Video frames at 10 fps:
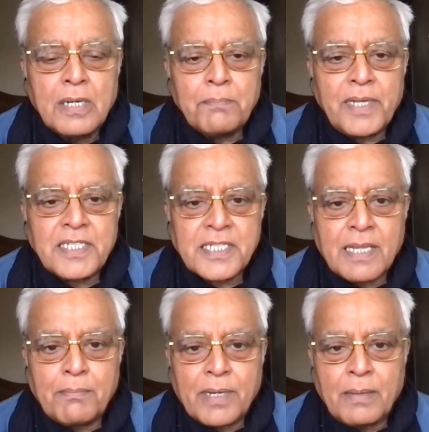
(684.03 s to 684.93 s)
P.
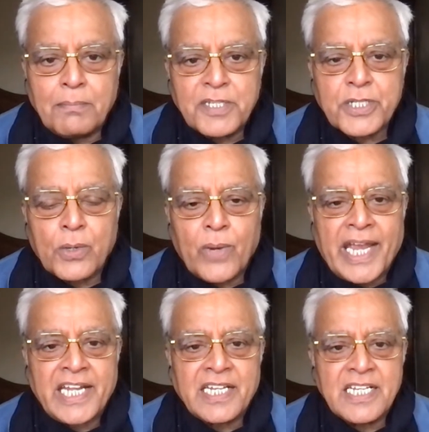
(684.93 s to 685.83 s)
Chidambaram, Mr.
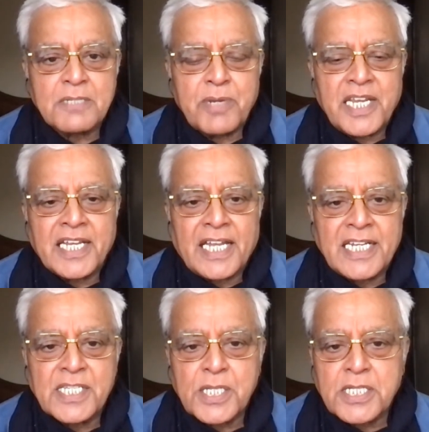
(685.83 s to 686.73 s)
White, is being
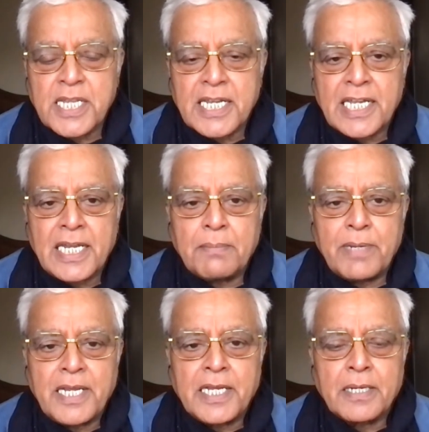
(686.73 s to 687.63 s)
unnecessarily
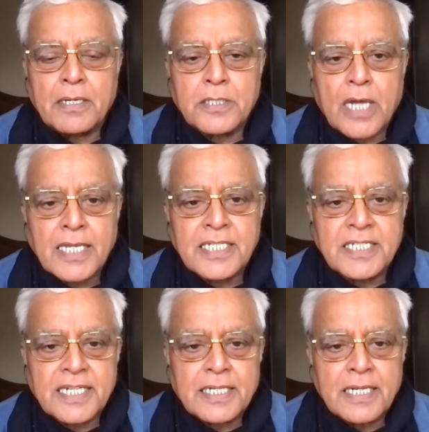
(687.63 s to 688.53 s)
being
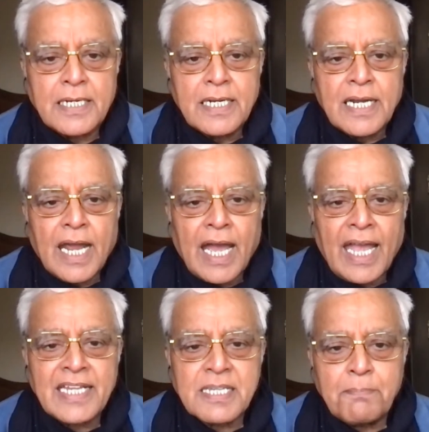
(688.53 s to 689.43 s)
targeted.
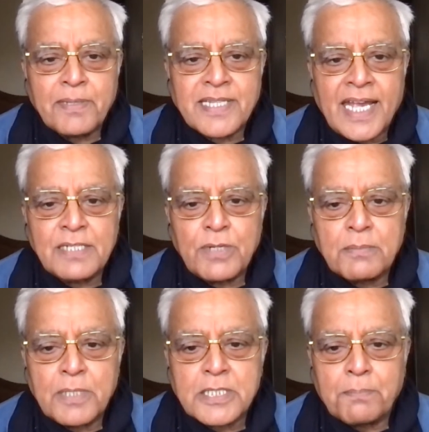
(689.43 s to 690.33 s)
I sympathize with
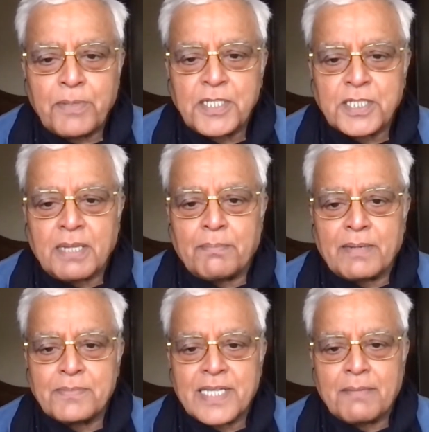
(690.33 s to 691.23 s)
Mr. P.
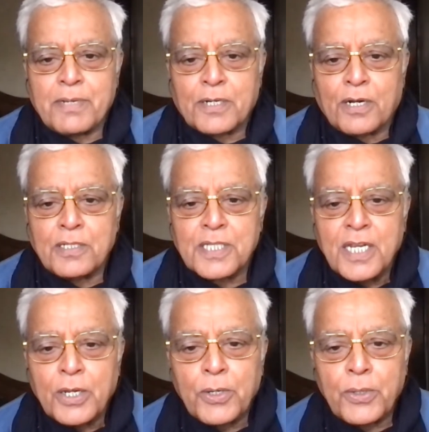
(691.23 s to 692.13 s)
Chidambaram, sir, because
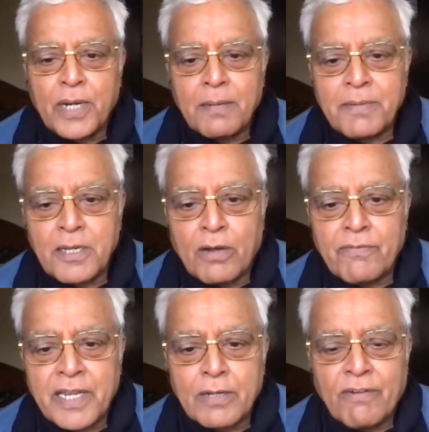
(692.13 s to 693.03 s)
you and me are
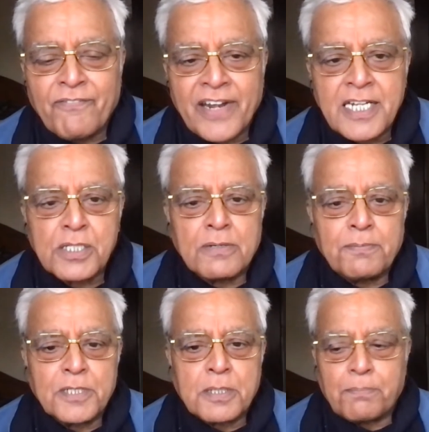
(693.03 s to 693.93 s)
very good friends of
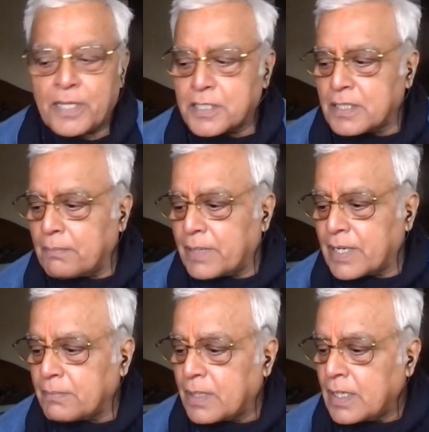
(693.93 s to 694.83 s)
Mr. P.
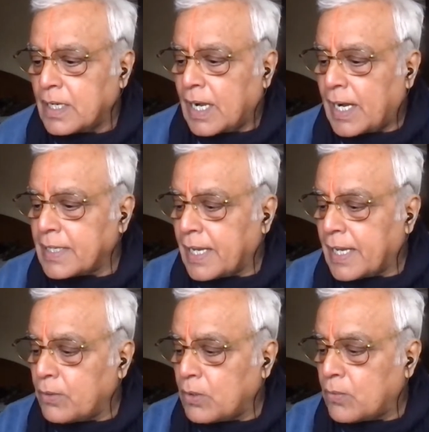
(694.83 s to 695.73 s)
Chidambaram, and I
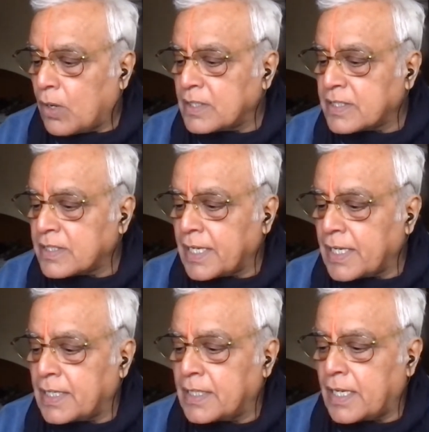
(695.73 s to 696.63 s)
don't want
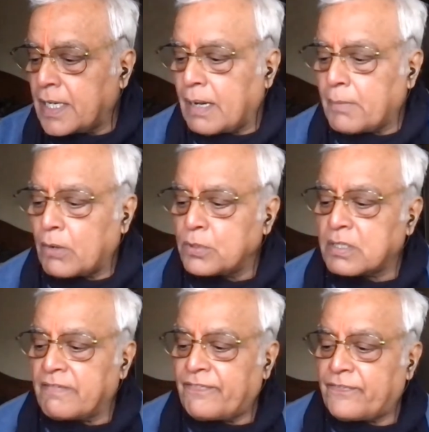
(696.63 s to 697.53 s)
any
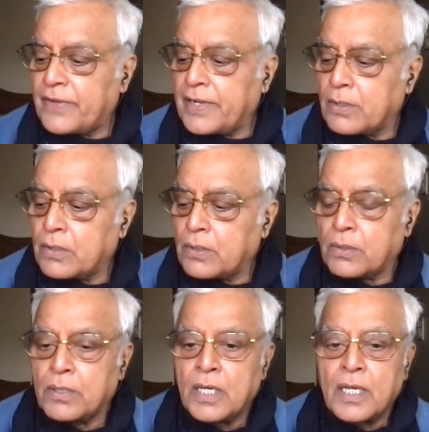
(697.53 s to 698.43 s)
amount of
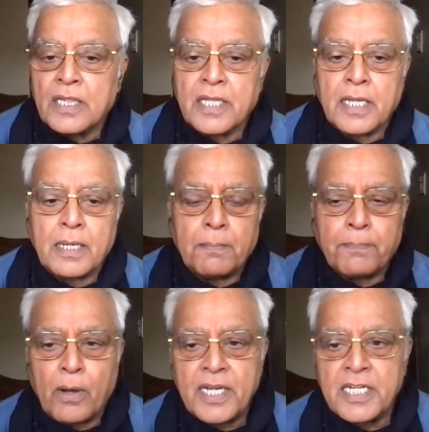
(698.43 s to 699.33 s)
the
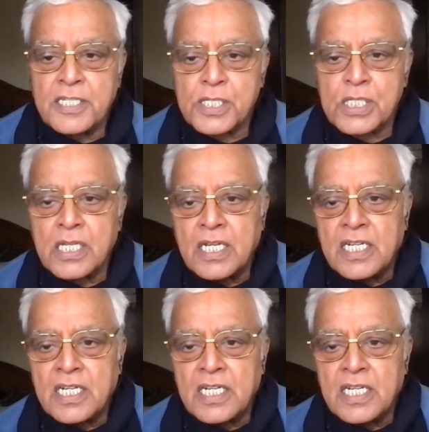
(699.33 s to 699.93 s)
points,